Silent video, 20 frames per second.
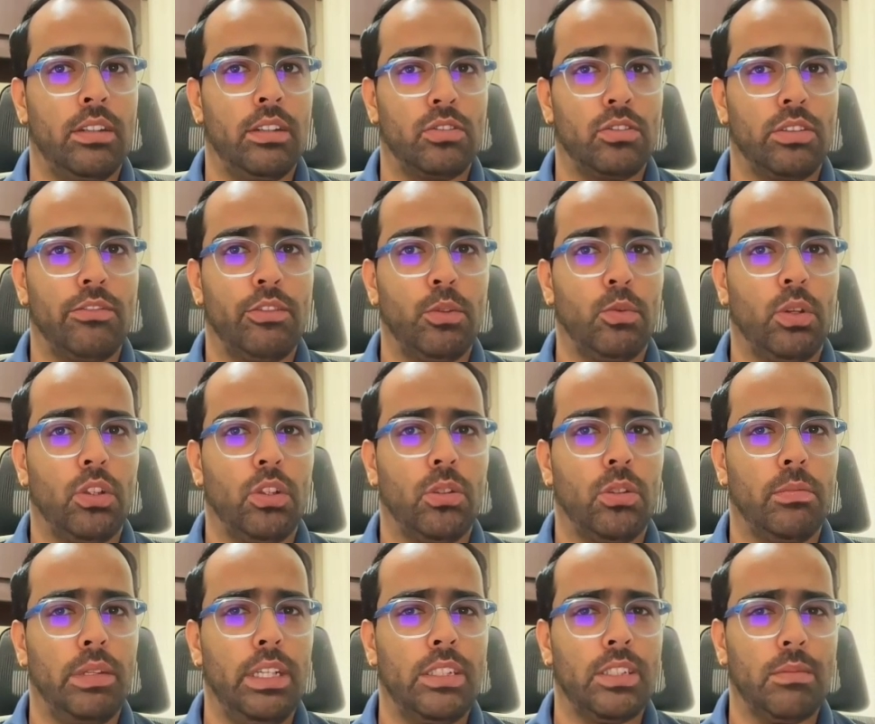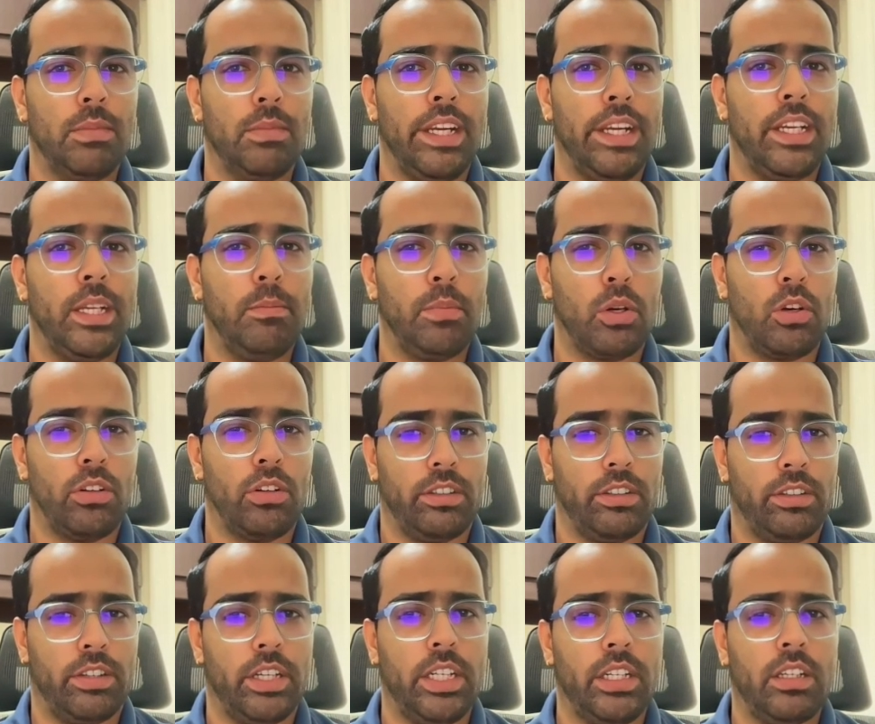So if you want to build some AI
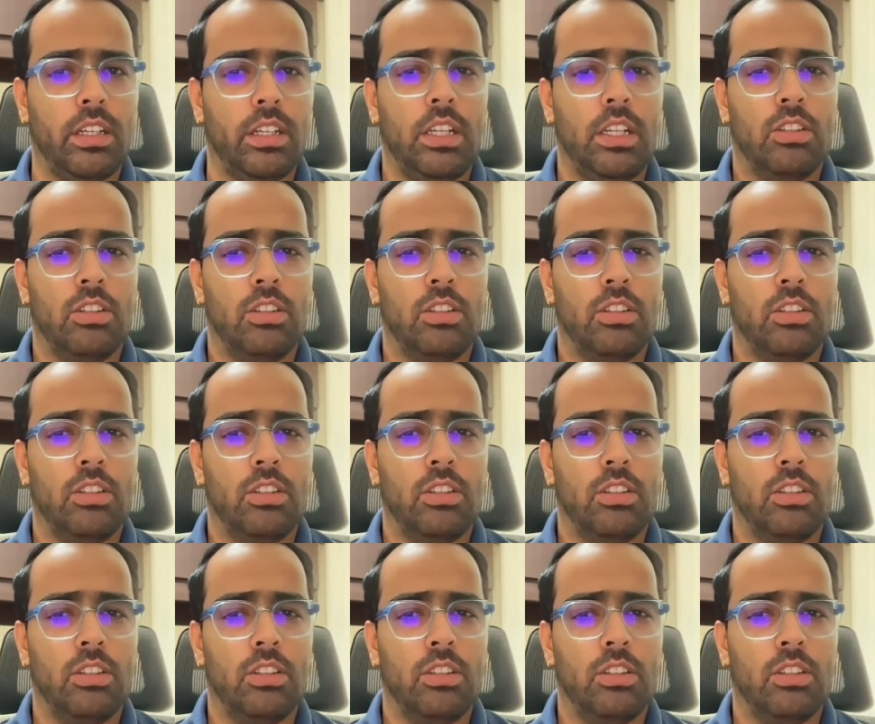product, right?